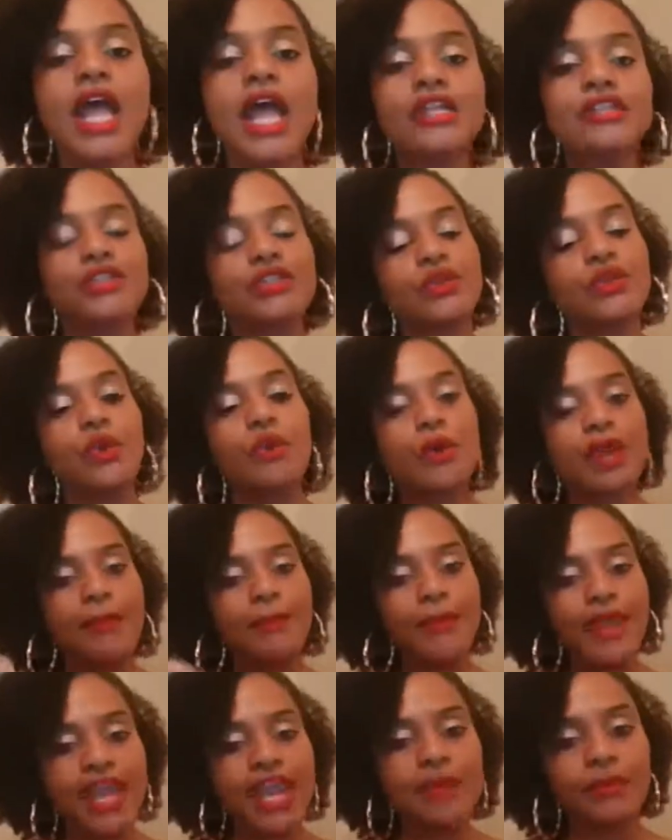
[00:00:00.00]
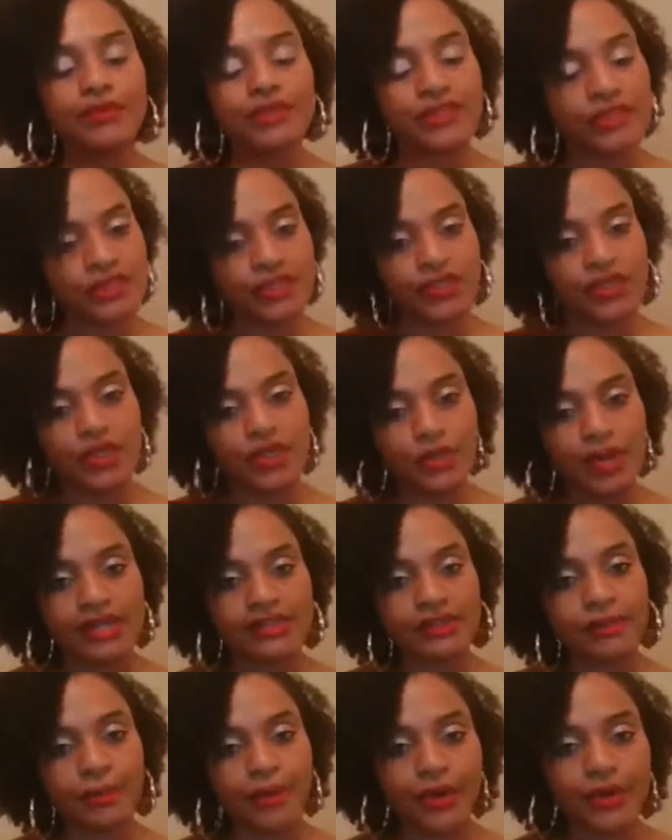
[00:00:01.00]
And so when I'm able to see you
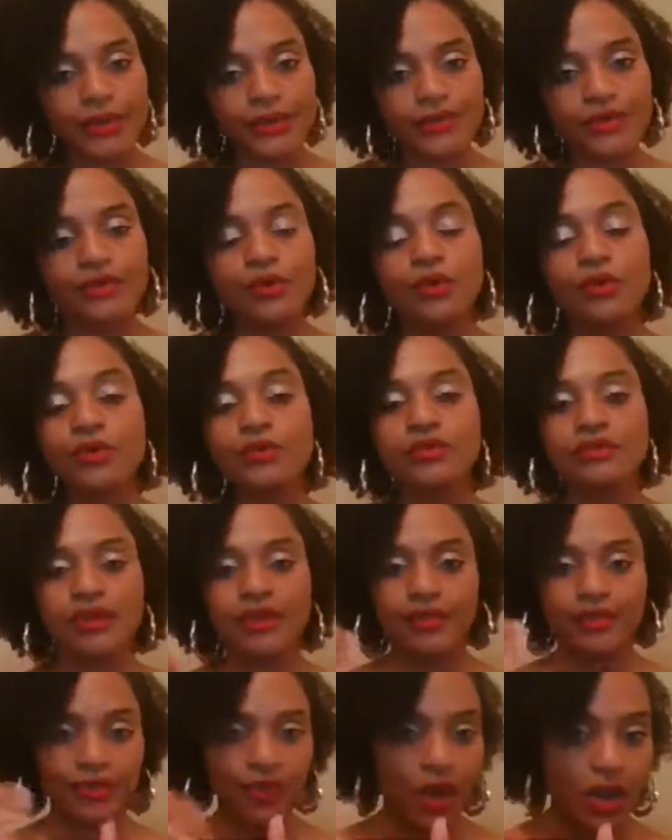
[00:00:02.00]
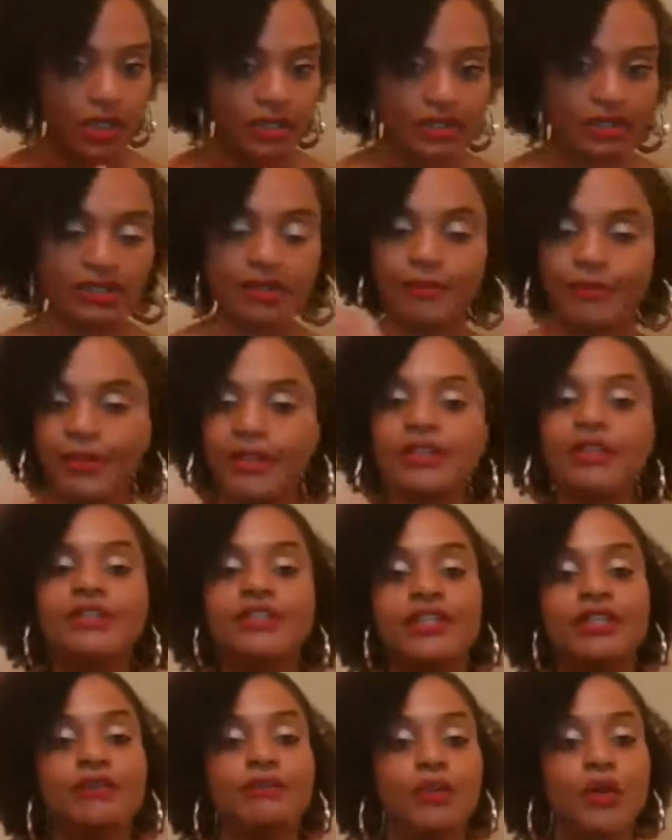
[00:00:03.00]
as a person whose thoughts and
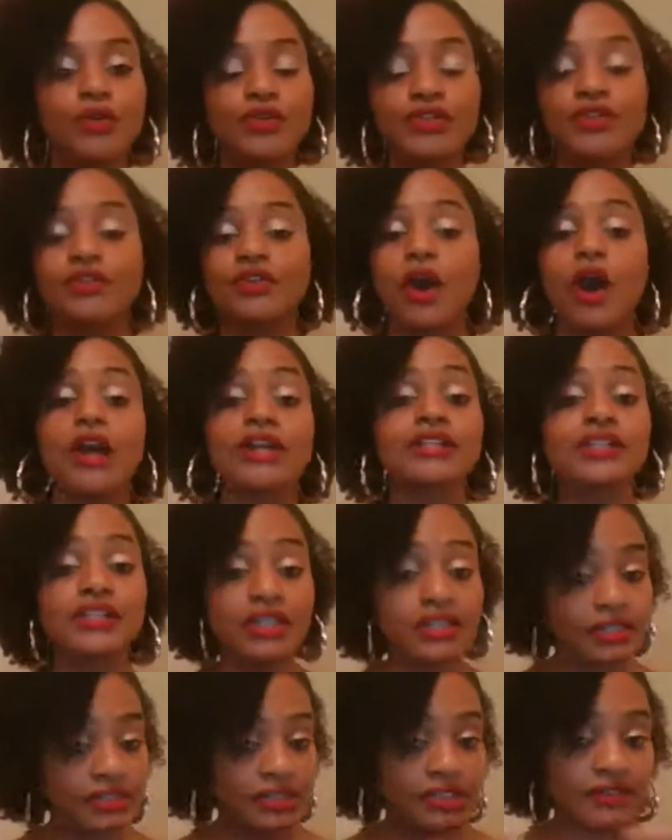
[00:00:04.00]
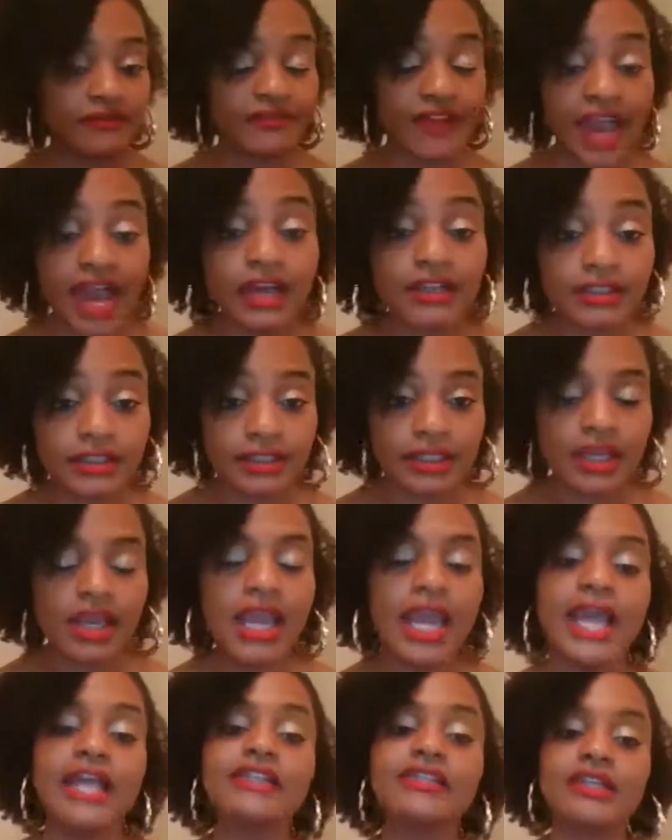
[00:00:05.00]
opinions and emotions are just as valid
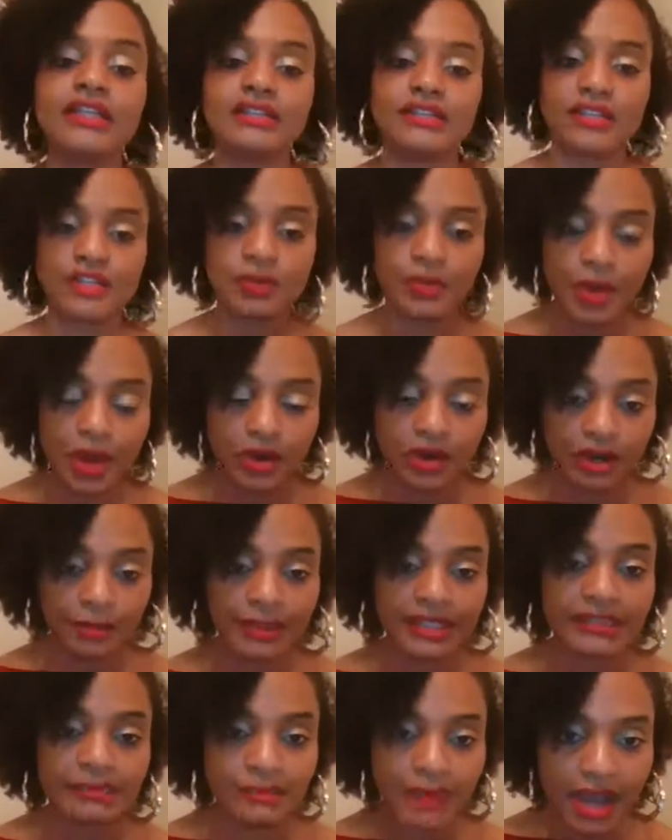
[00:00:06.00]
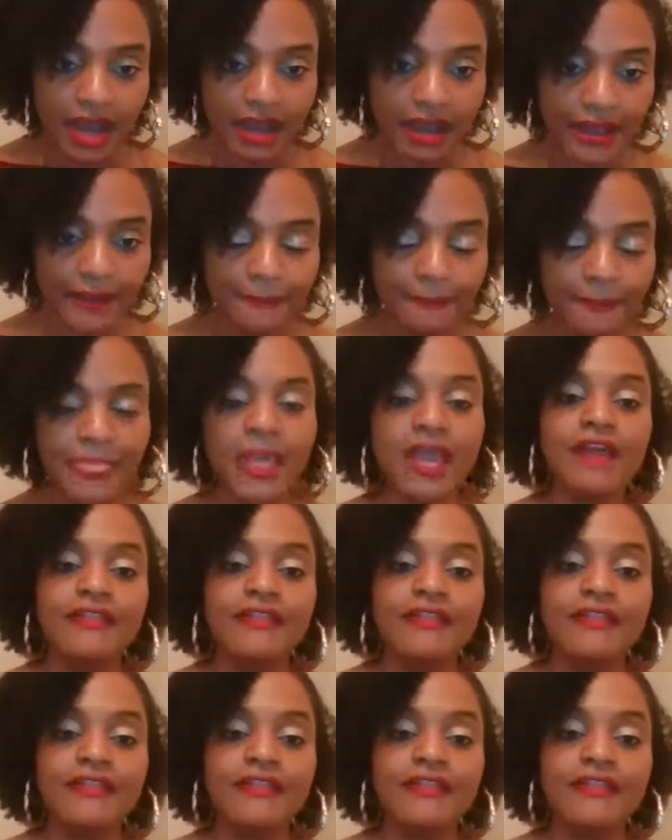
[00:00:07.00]
and just as welcome as mine,